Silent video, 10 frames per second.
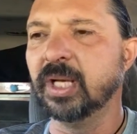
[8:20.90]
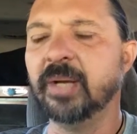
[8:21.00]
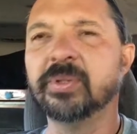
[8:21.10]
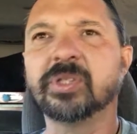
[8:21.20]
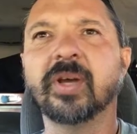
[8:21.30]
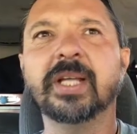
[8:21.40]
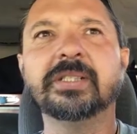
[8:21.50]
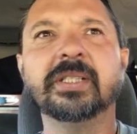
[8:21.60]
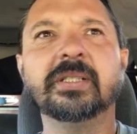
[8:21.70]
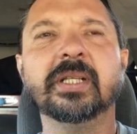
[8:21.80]
I was
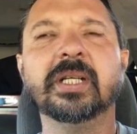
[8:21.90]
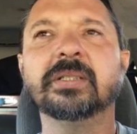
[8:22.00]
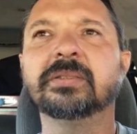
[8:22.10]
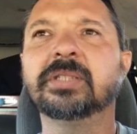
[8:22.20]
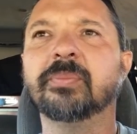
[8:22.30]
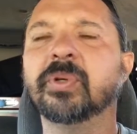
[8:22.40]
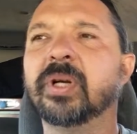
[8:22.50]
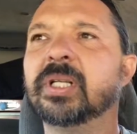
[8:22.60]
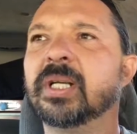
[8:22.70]
granted temporary